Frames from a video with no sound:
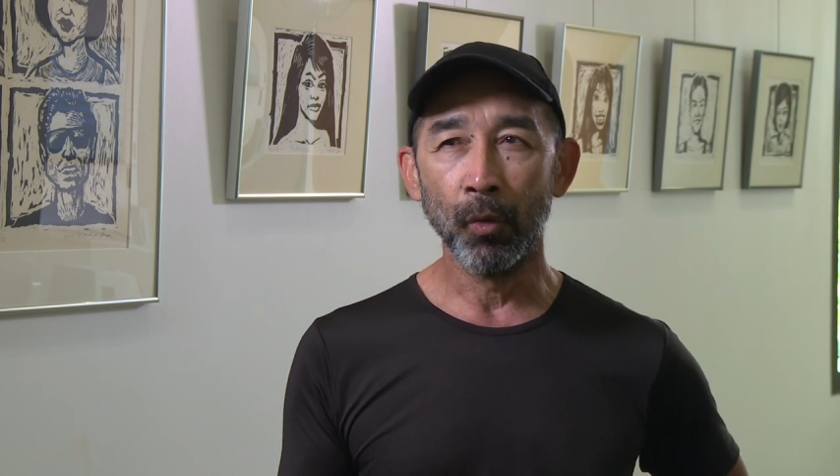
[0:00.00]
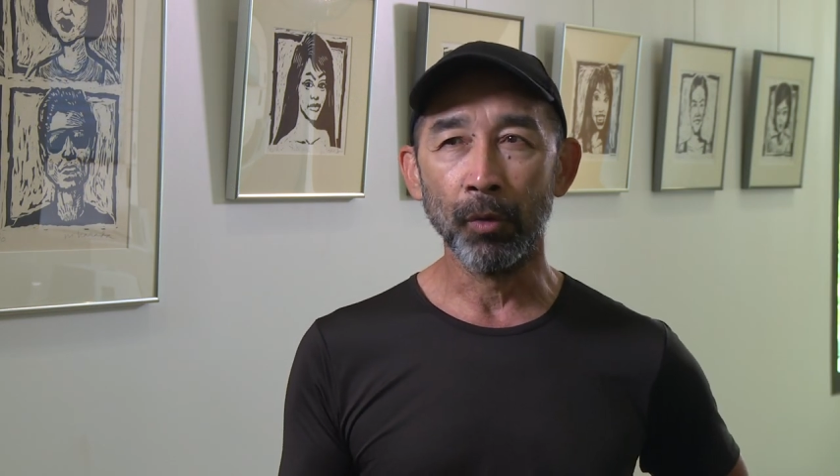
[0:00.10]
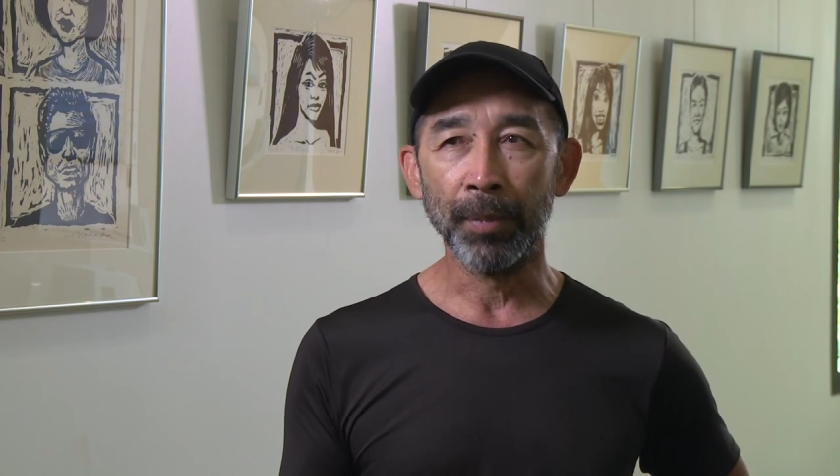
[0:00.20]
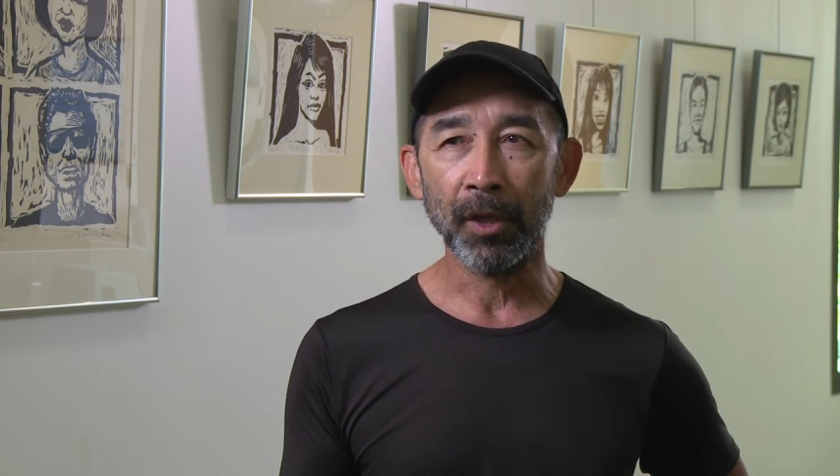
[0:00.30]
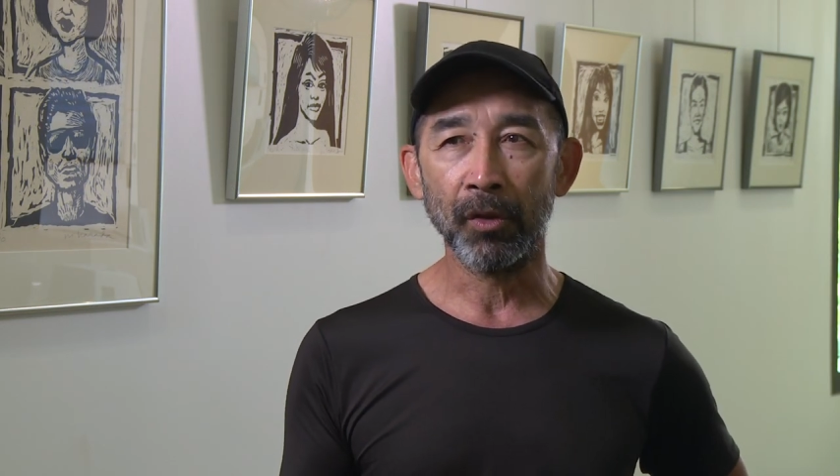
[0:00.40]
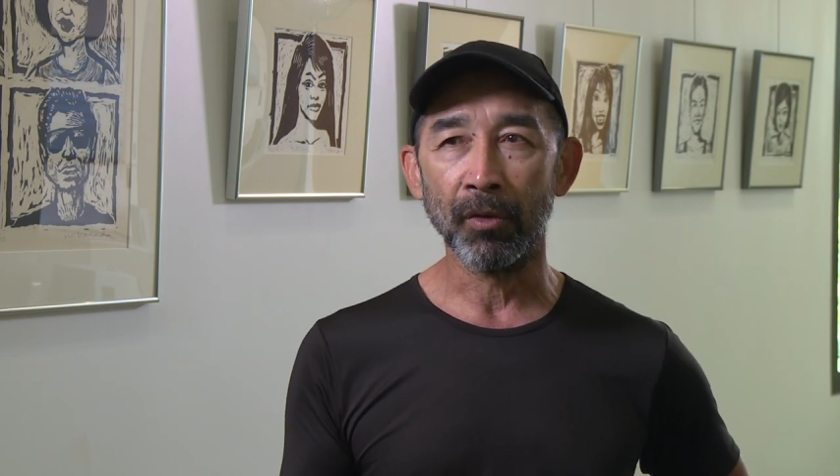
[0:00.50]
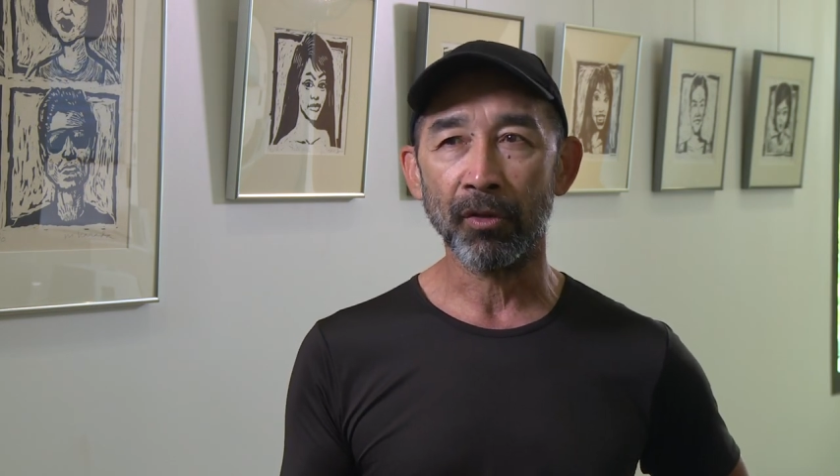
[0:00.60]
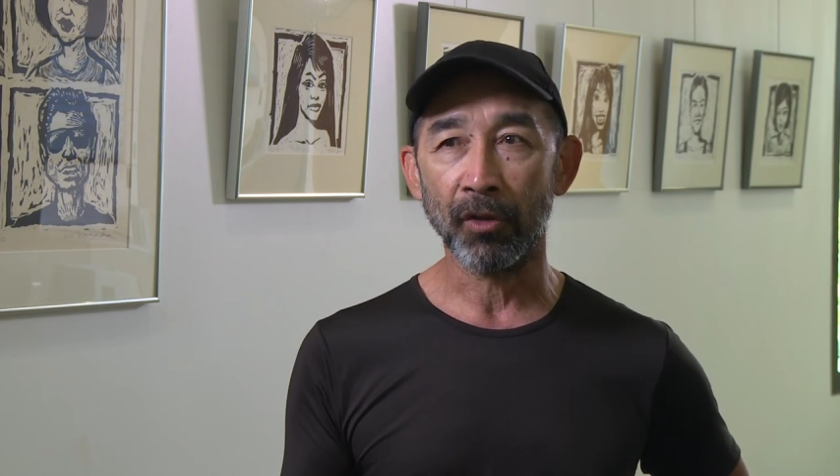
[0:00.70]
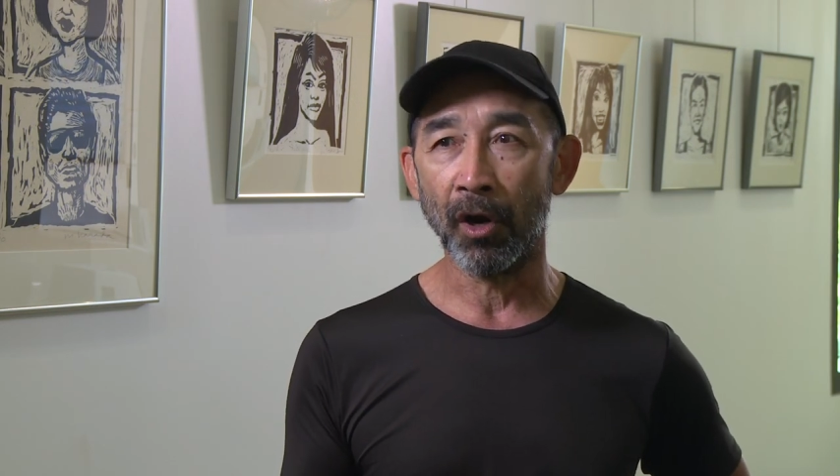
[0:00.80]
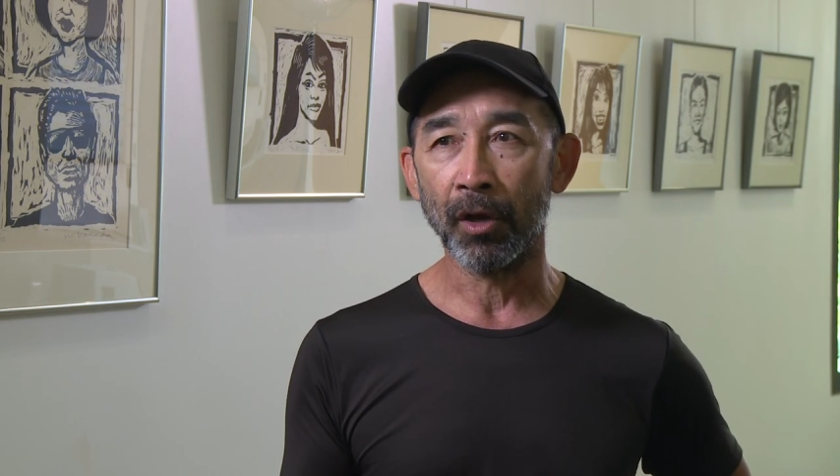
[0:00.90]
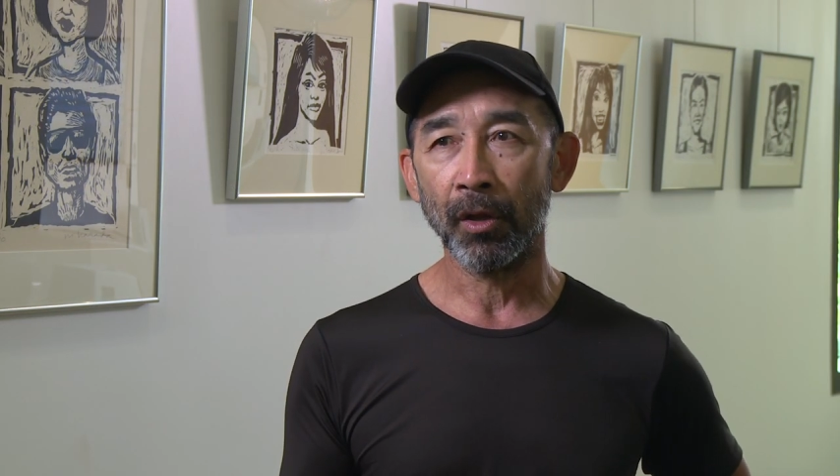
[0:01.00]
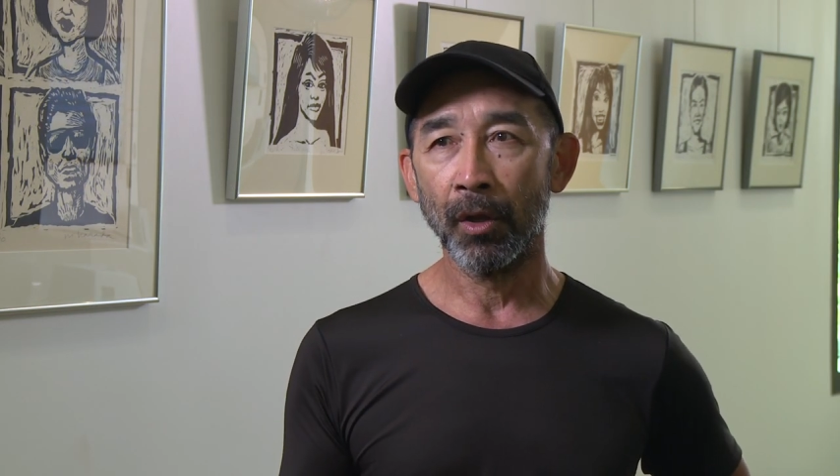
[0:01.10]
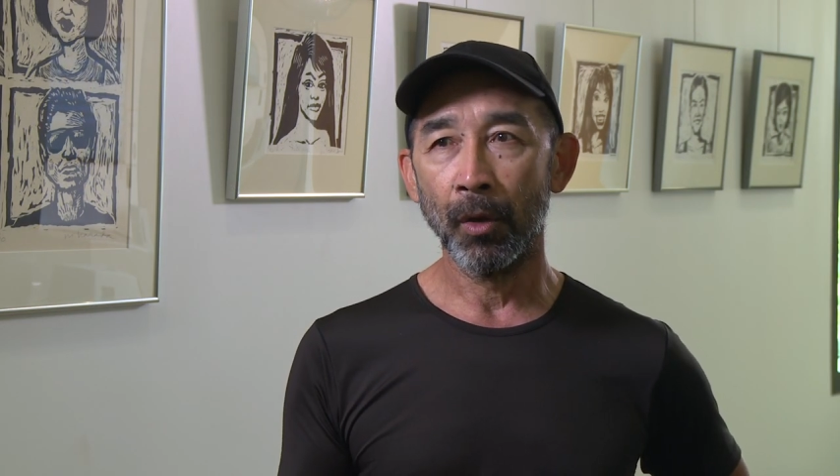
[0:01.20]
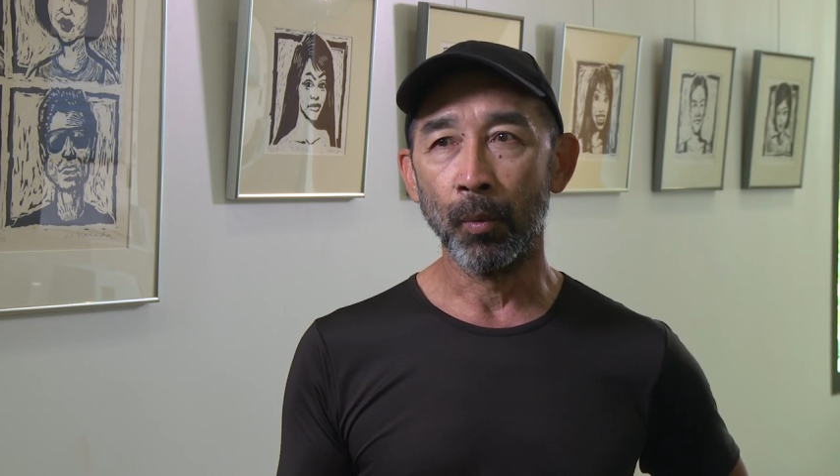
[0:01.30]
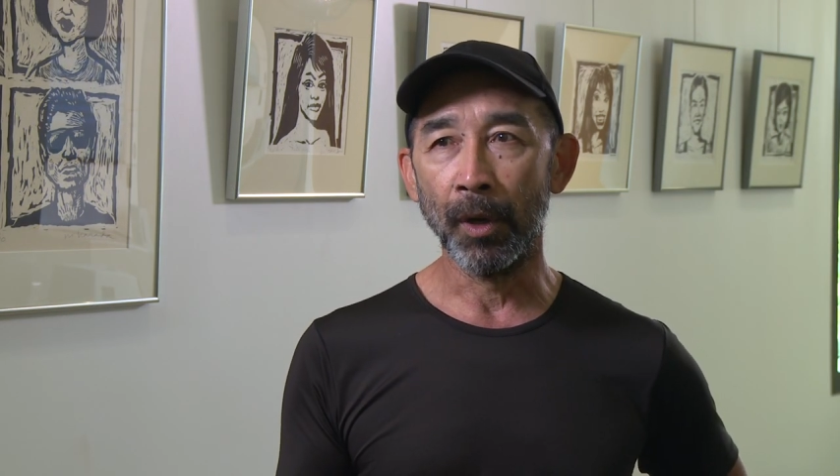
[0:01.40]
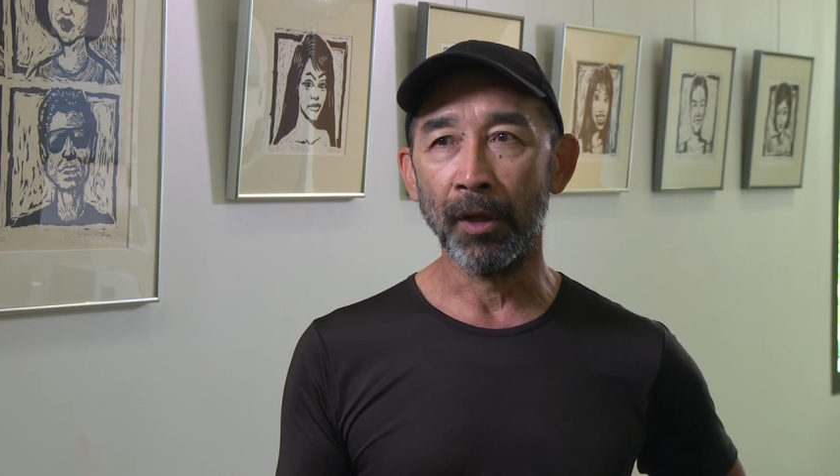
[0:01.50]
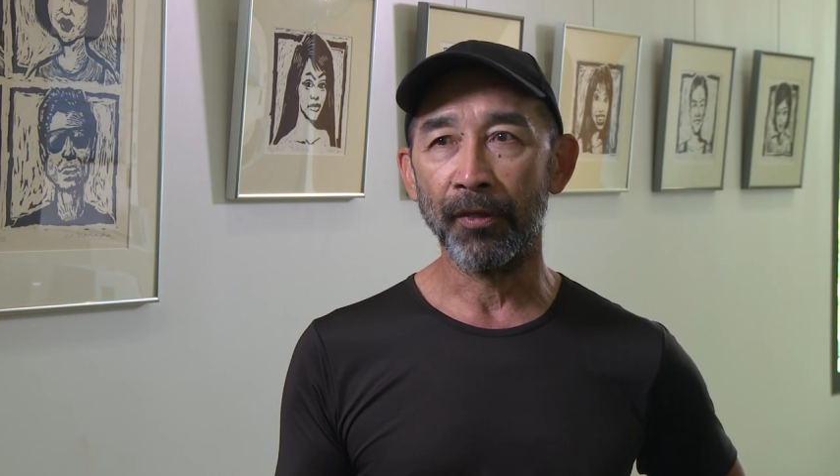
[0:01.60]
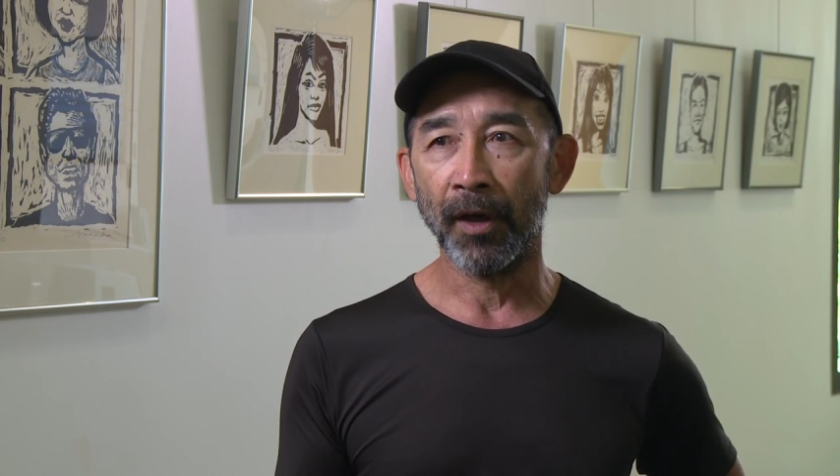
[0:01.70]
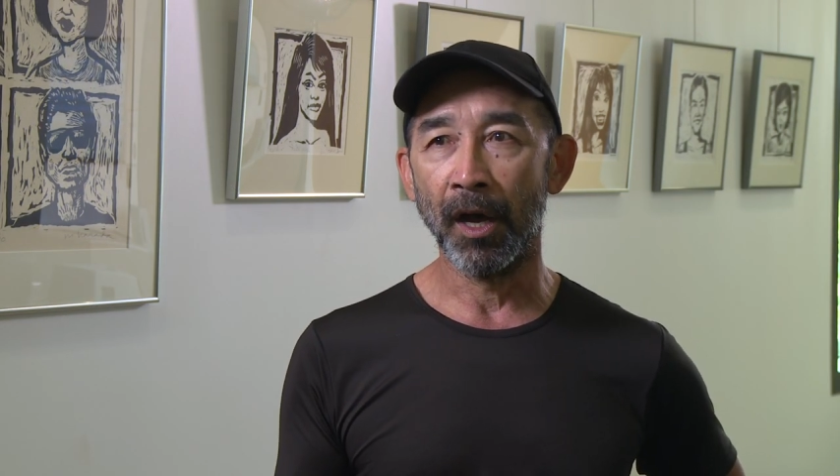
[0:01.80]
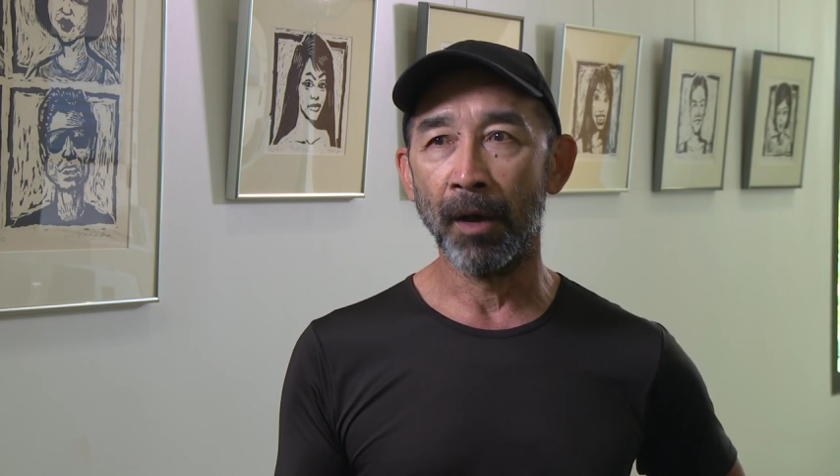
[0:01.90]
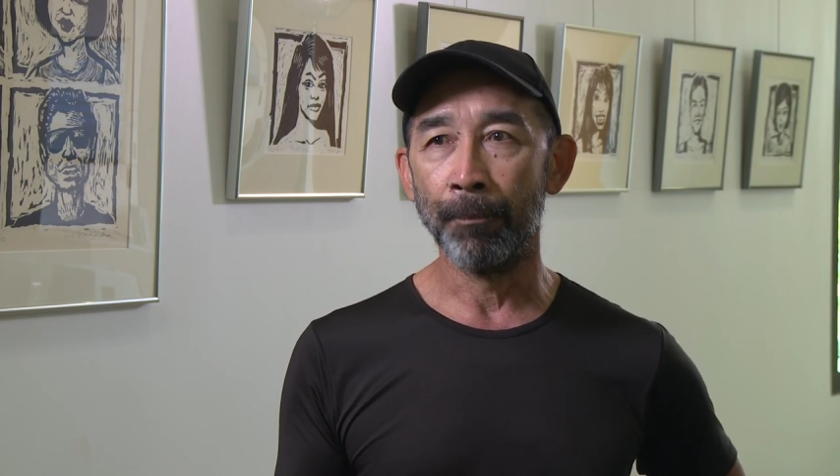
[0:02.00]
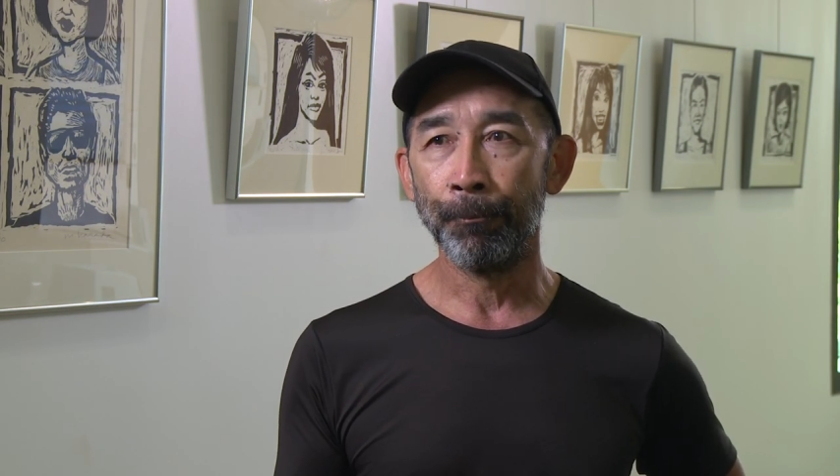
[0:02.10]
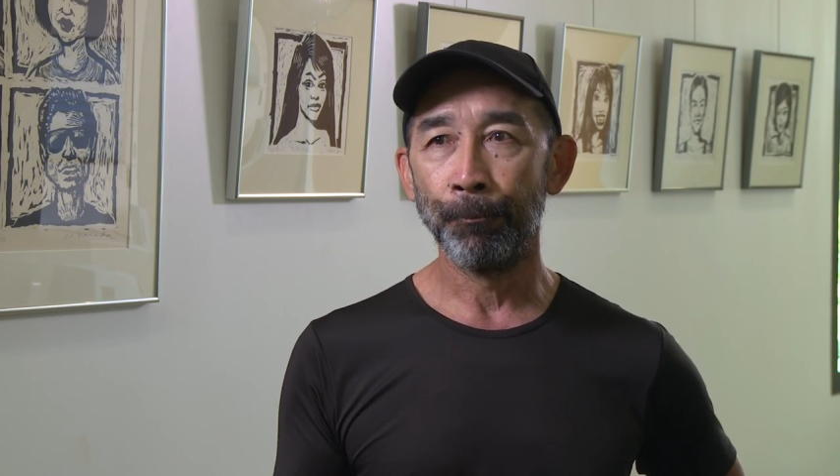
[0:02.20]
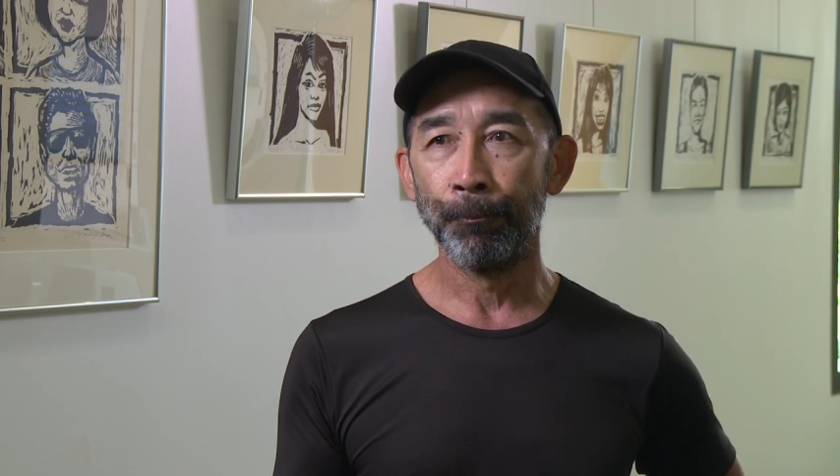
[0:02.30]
would be to start with um,